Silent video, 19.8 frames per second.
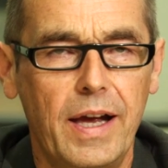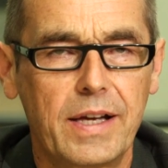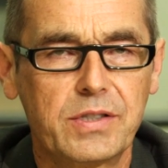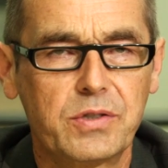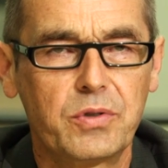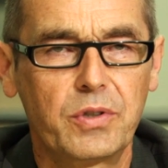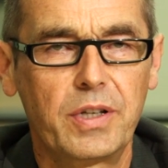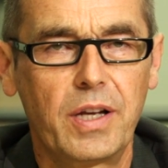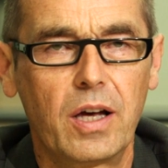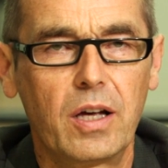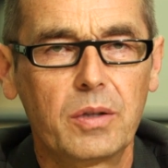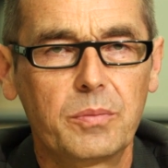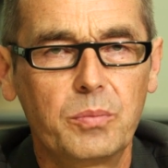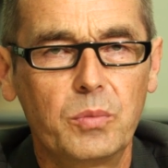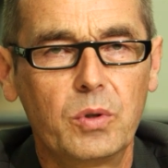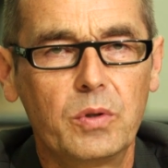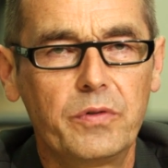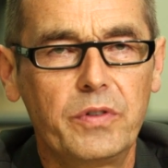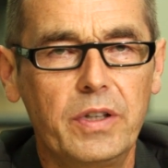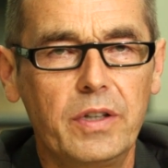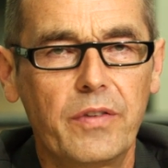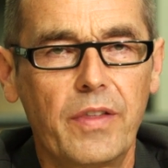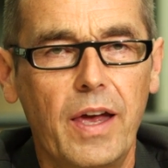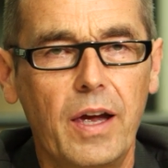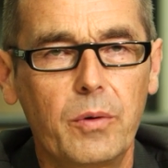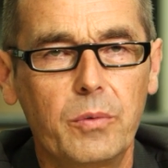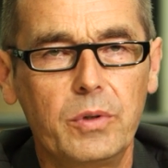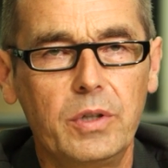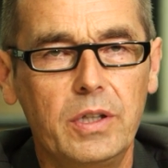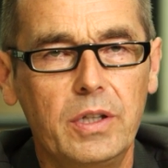astronaut movie
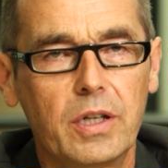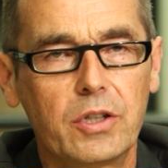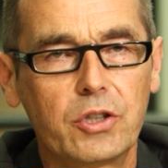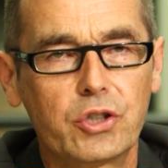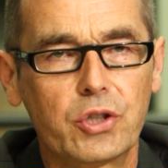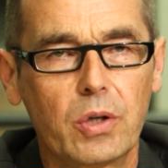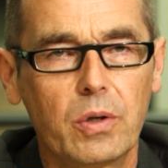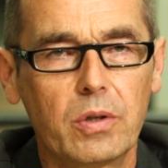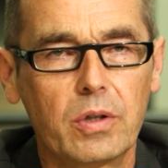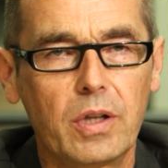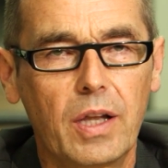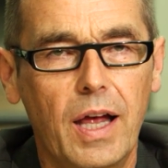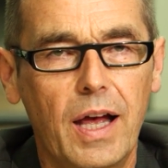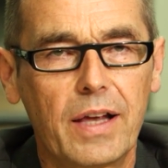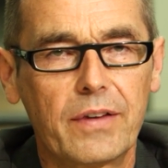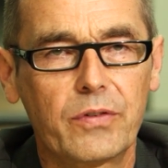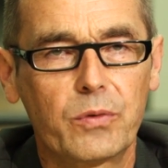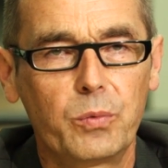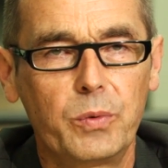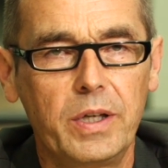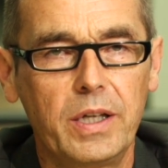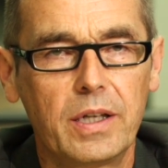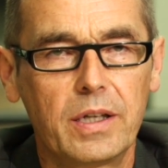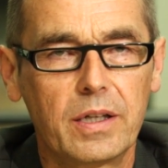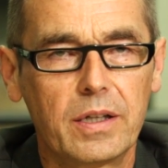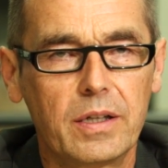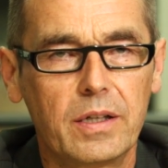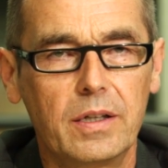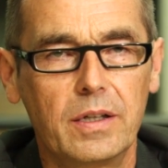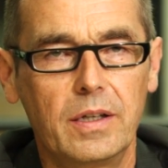that we showed last week?